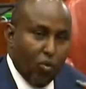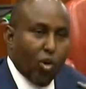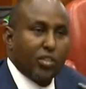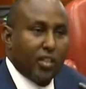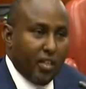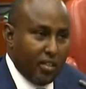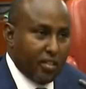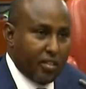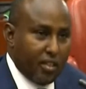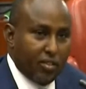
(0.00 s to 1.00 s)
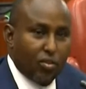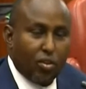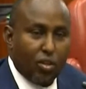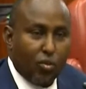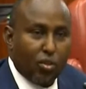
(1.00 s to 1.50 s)
Water is
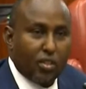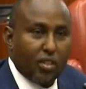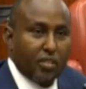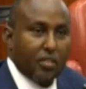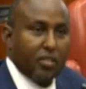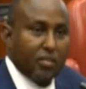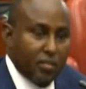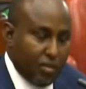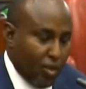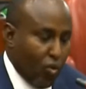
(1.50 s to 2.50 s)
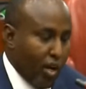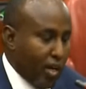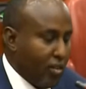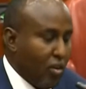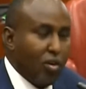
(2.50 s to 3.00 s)
essential and water is
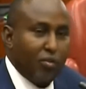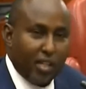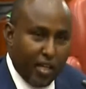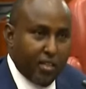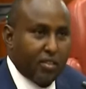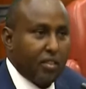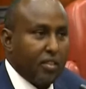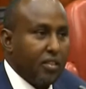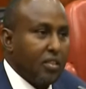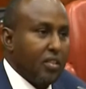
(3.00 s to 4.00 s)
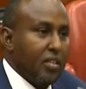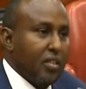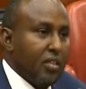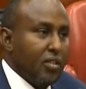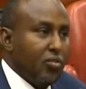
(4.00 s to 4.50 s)
required all over the country.
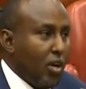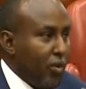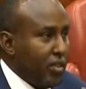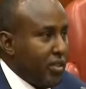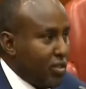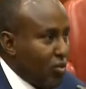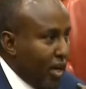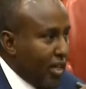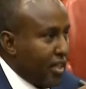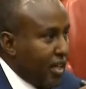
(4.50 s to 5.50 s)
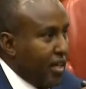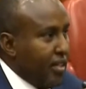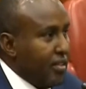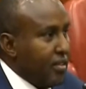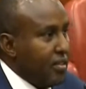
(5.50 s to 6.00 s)
So I wanted to ask
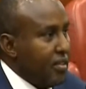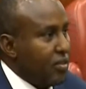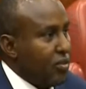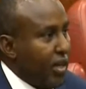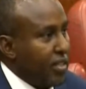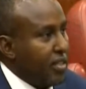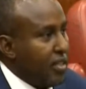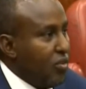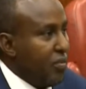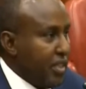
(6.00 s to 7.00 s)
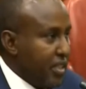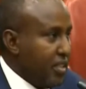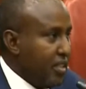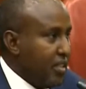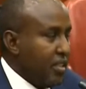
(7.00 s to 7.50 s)
her, uh, to ask the
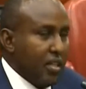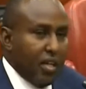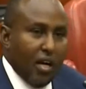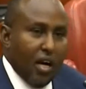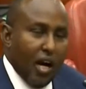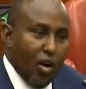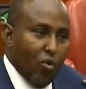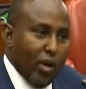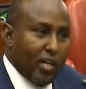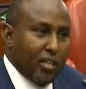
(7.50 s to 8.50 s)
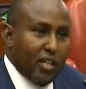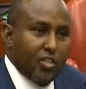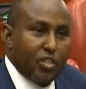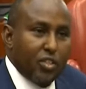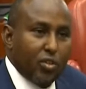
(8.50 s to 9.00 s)
nominee, how well
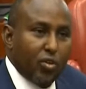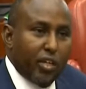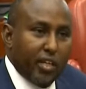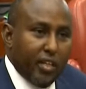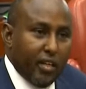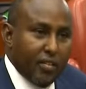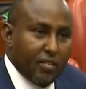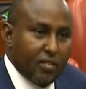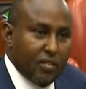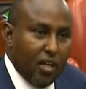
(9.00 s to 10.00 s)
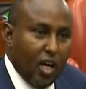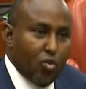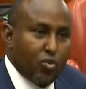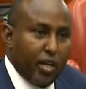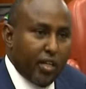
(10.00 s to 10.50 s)
does she know Kenya
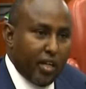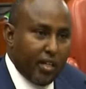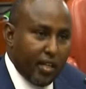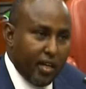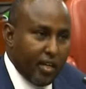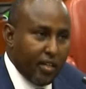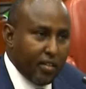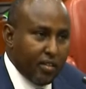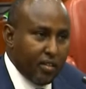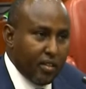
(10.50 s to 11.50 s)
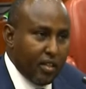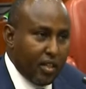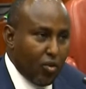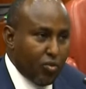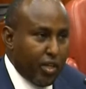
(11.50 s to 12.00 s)
outside Kandara
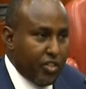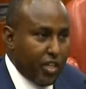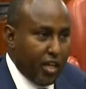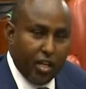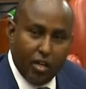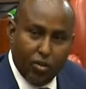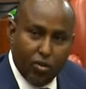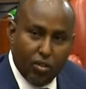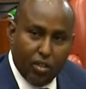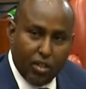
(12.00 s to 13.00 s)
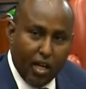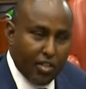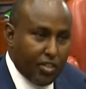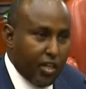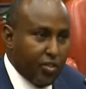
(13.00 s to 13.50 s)
and outside Siakago
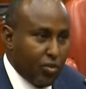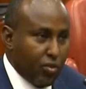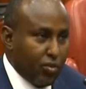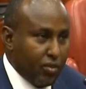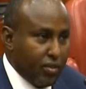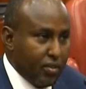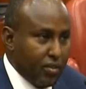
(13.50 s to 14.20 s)
Girls High School?